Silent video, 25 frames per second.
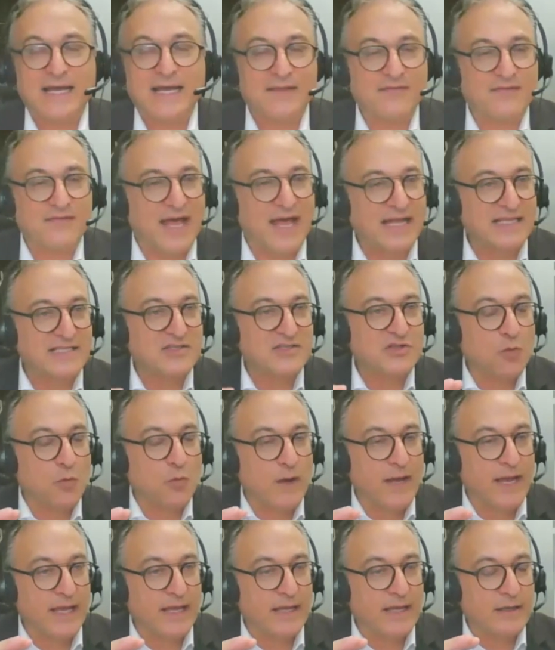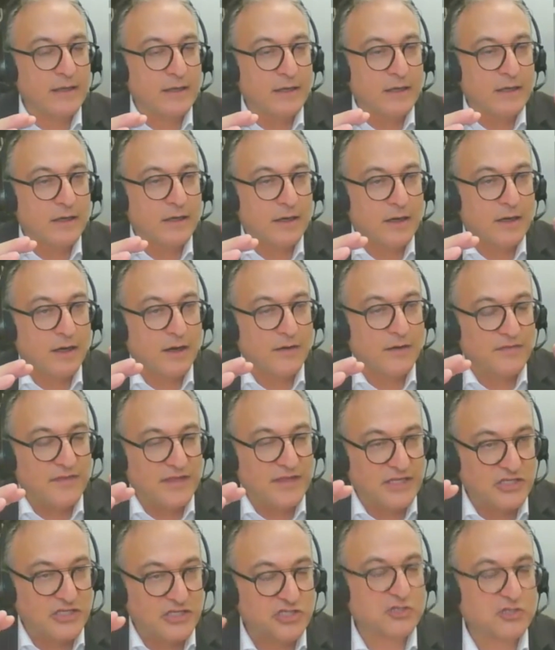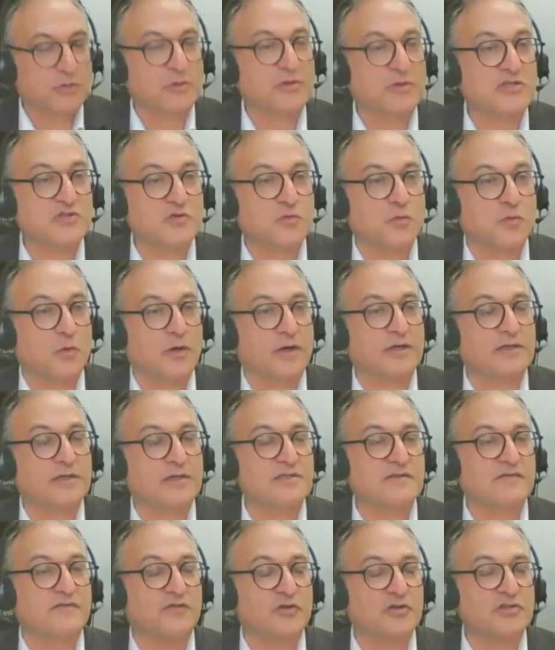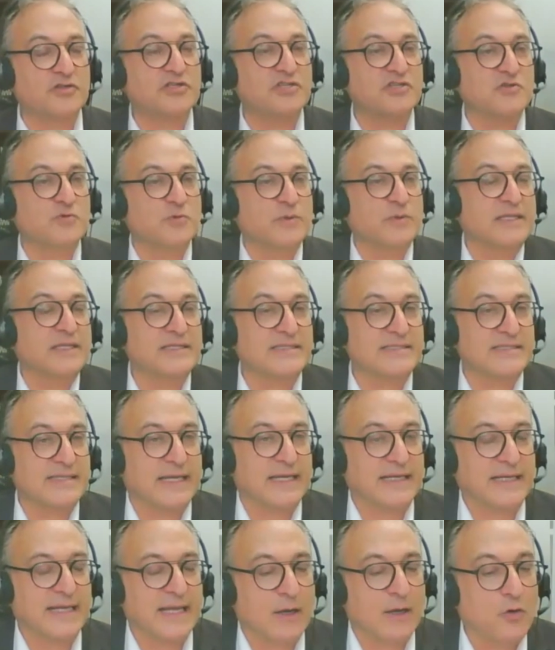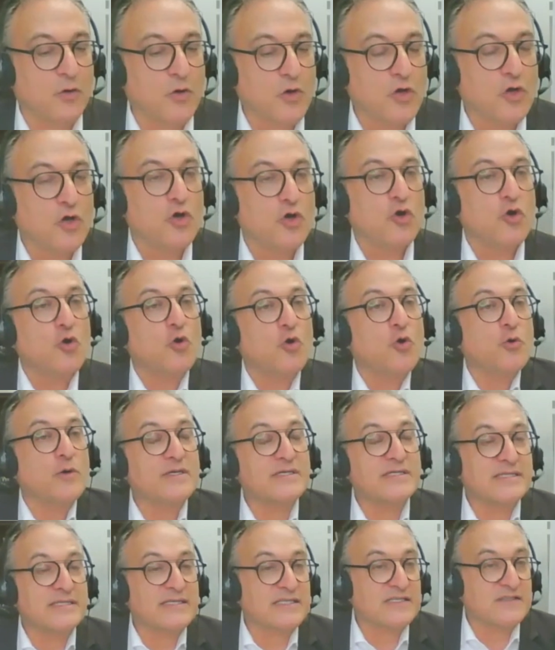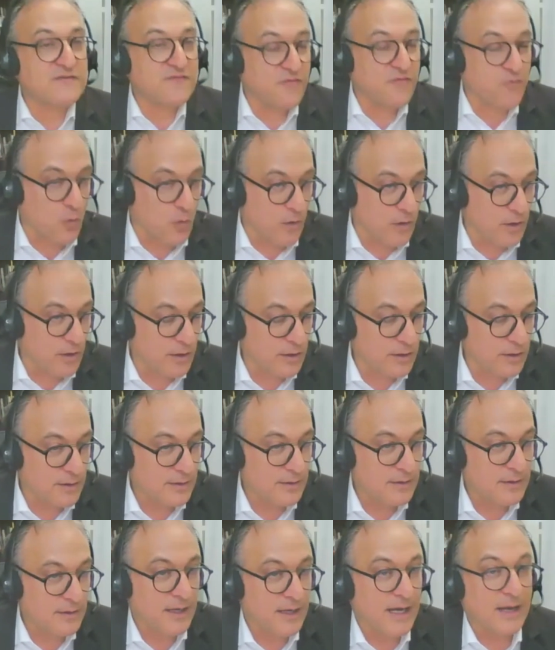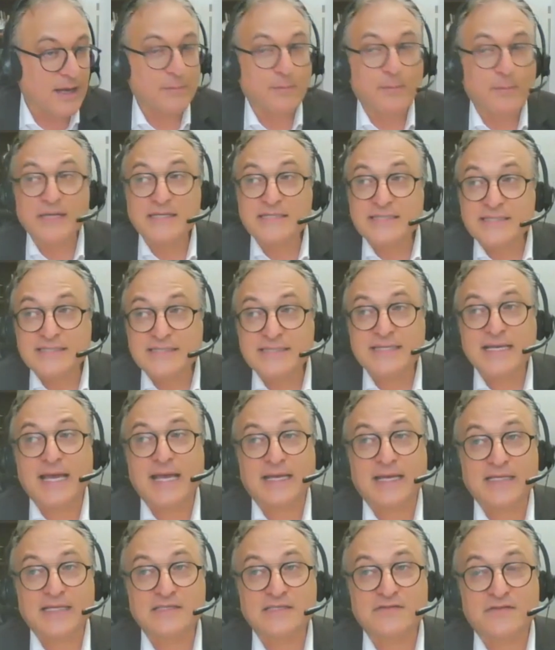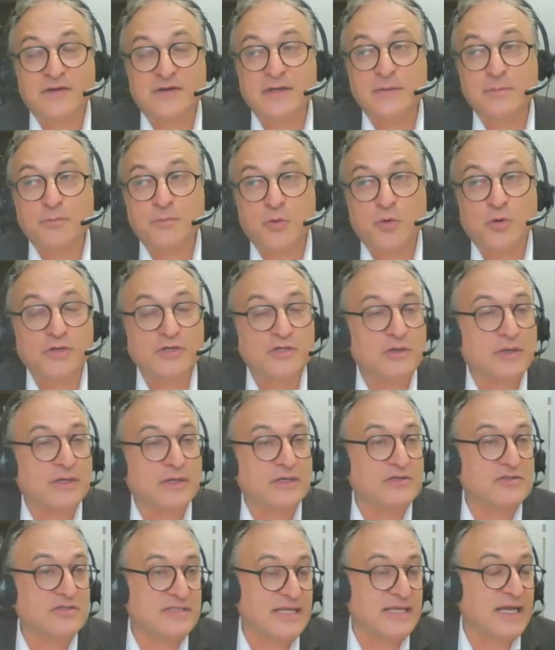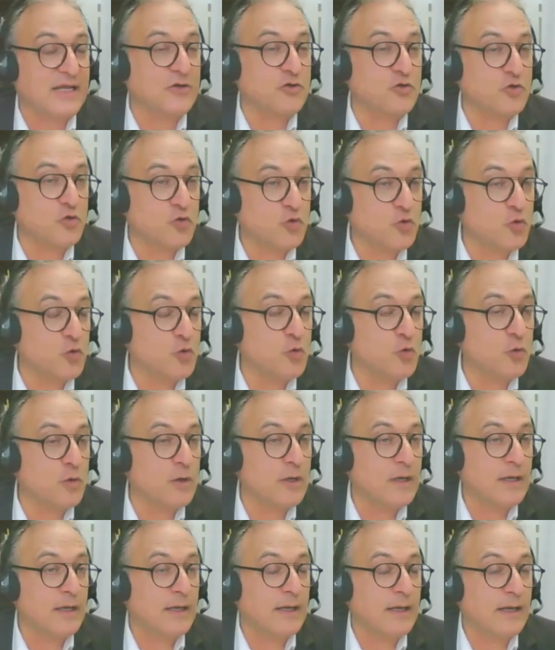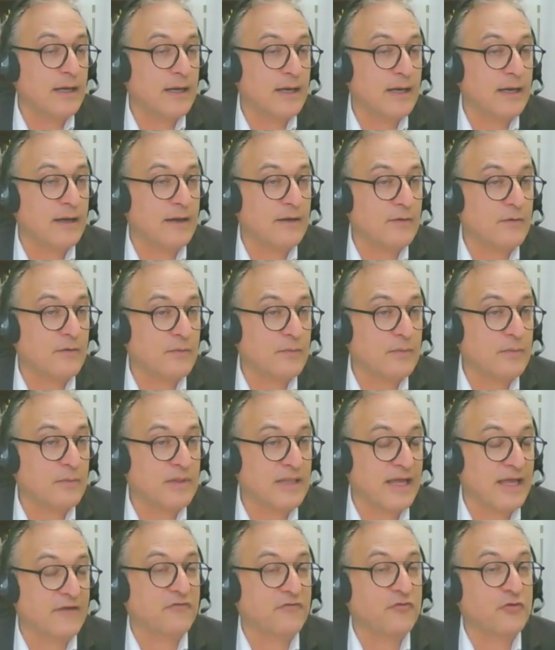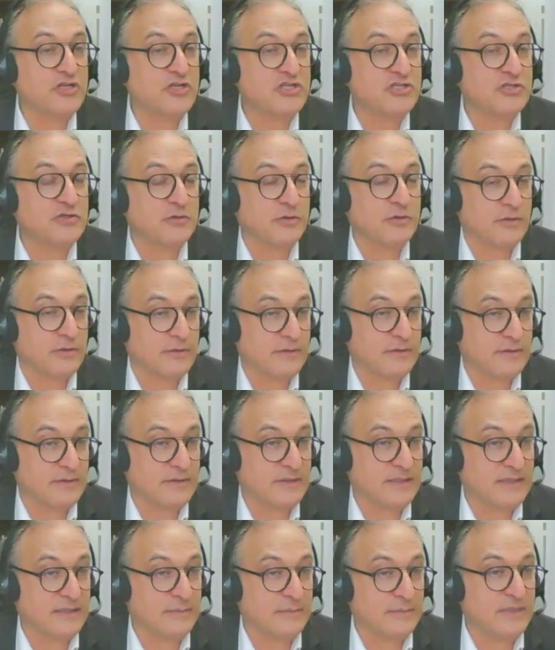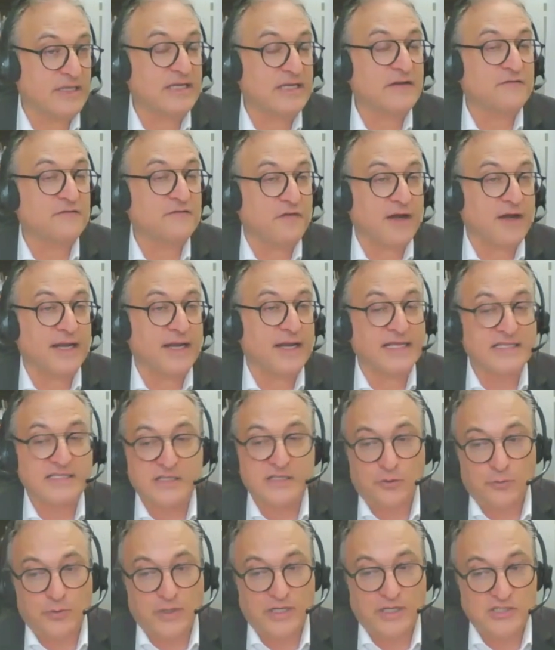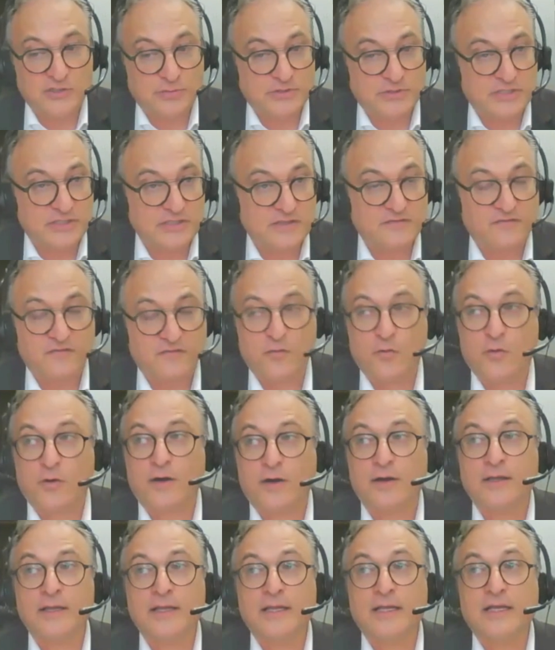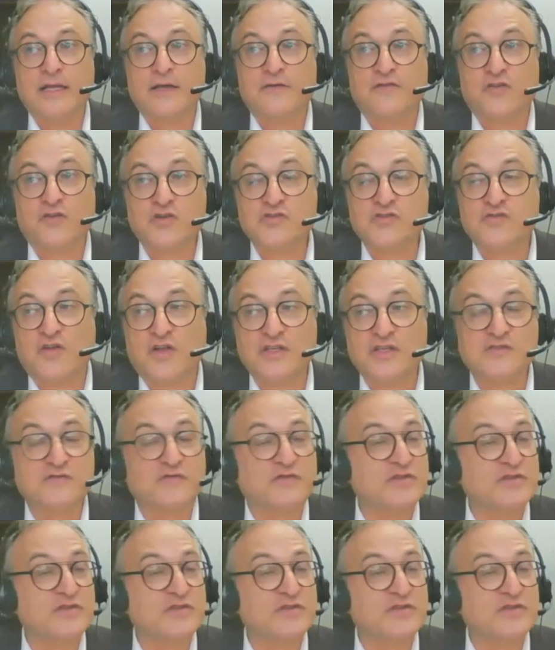that's the way the insurance works versus real estate. Now, who is this for? I must say, it's very important you understand who leveraged or immediate financing arrangements is for. First of all, it's for